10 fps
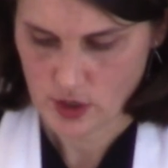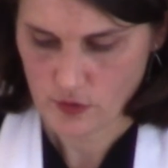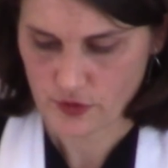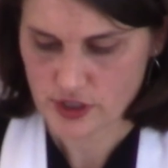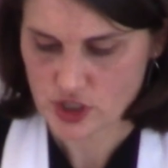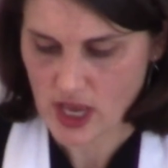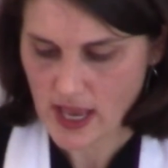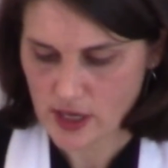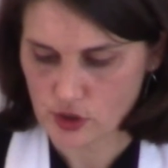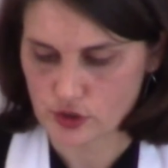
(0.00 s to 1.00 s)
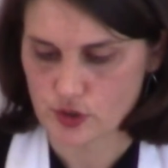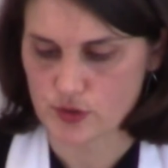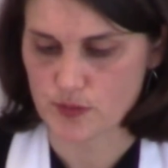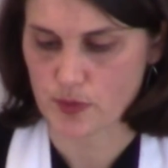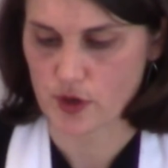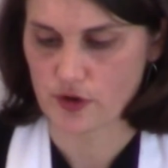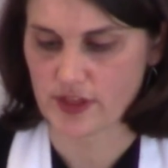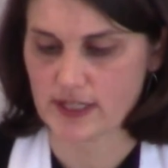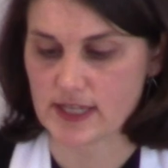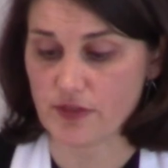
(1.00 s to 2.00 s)
For the child whose birth
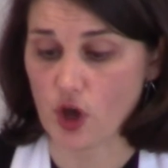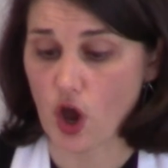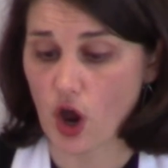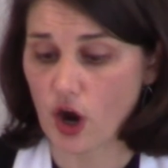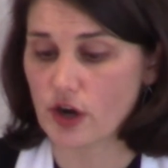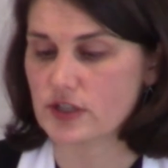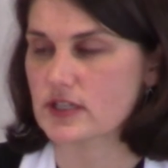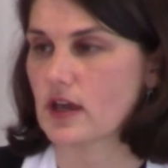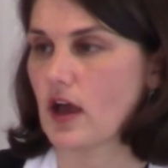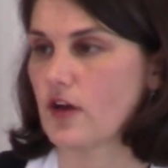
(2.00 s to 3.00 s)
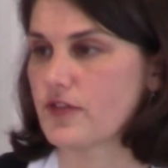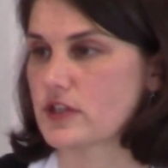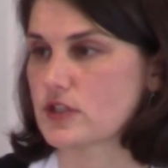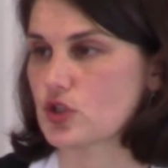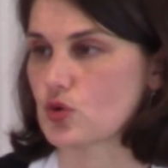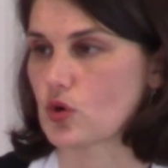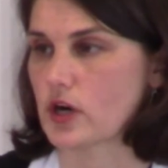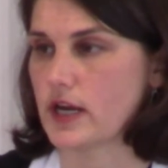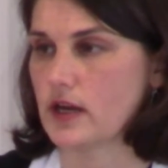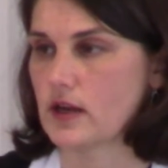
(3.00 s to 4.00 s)
is at the heart of this
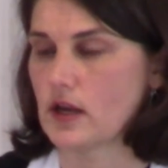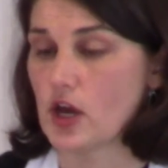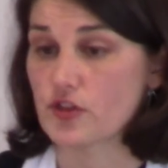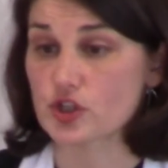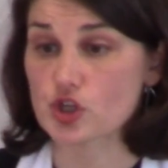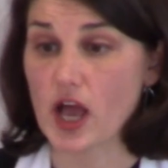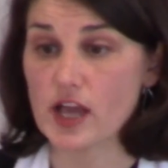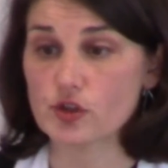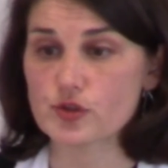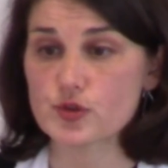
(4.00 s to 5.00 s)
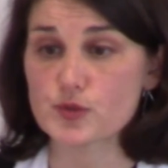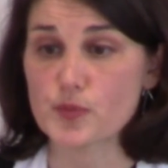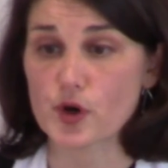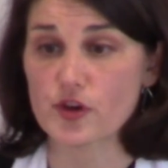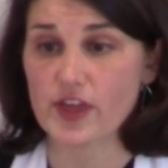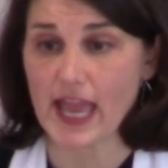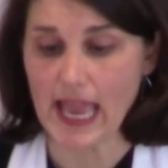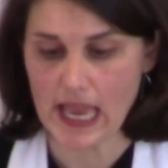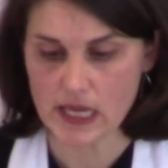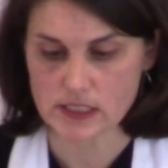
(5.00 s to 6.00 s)
story, the child whose birth
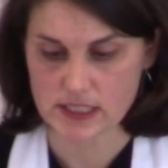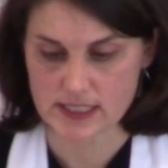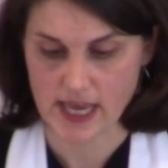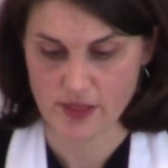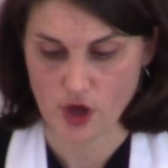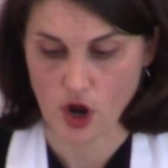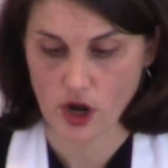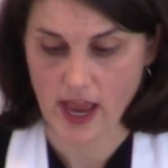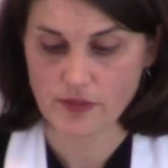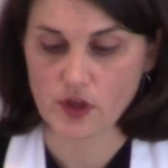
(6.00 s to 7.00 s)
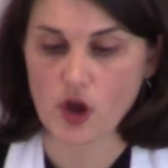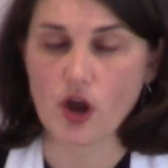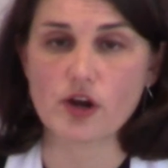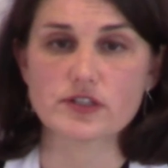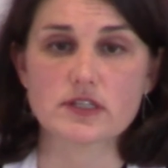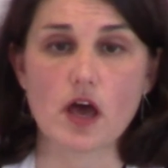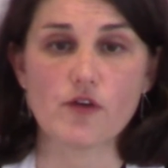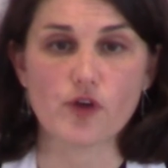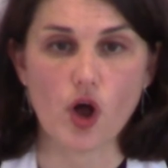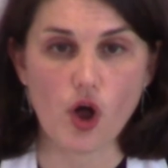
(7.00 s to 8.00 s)
and death are at the hearts
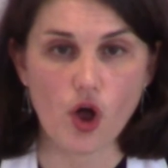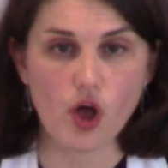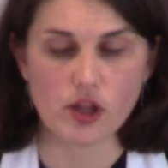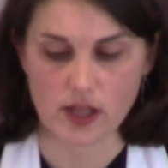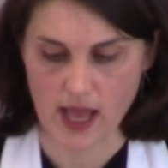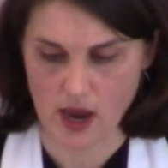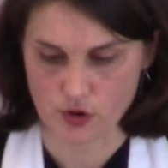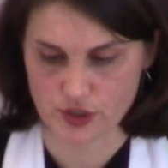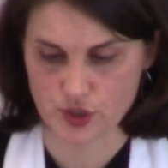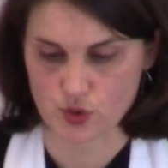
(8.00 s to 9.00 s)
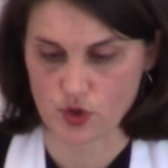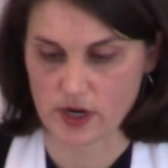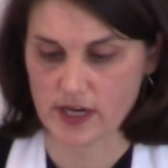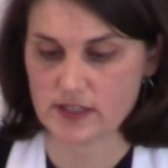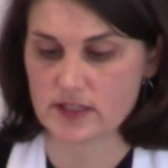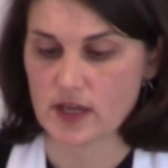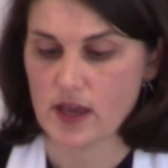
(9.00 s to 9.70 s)
of all our stories,